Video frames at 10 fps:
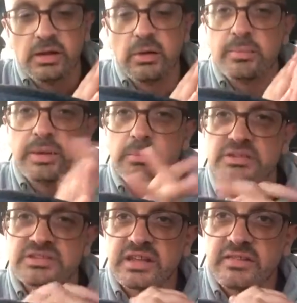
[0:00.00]
when
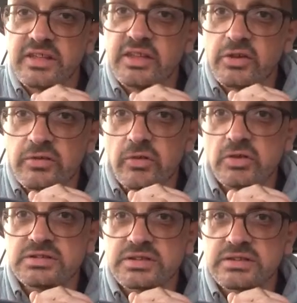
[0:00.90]
people say they hear
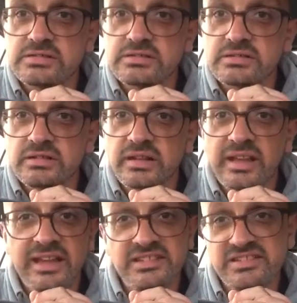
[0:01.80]
voices,
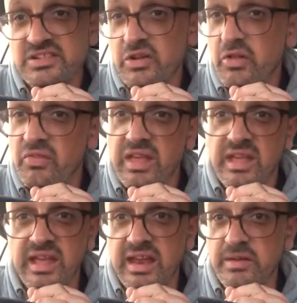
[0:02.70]
it's not
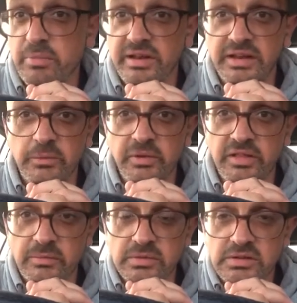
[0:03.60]
their head playing
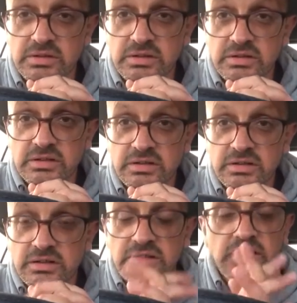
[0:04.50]
with them.
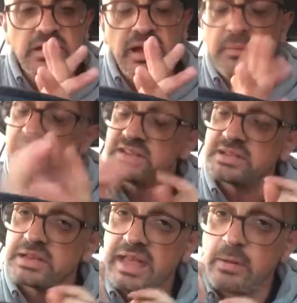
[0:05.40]
And this
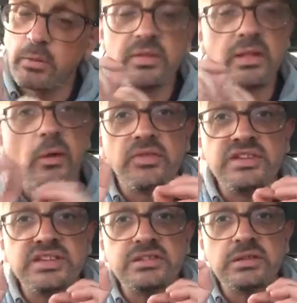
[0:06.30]
is
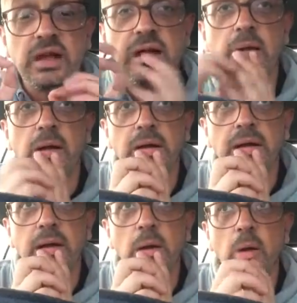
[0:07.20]

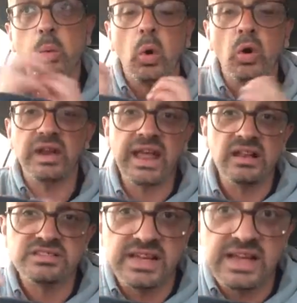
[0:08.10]
what
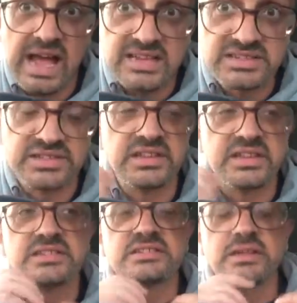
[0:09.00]
else I asked
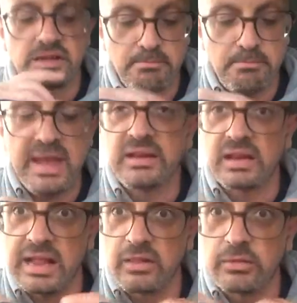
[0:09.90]
this
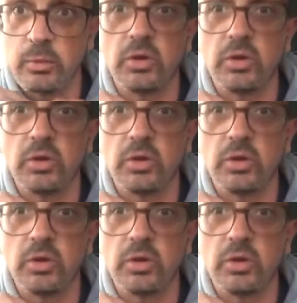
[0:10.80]
mental health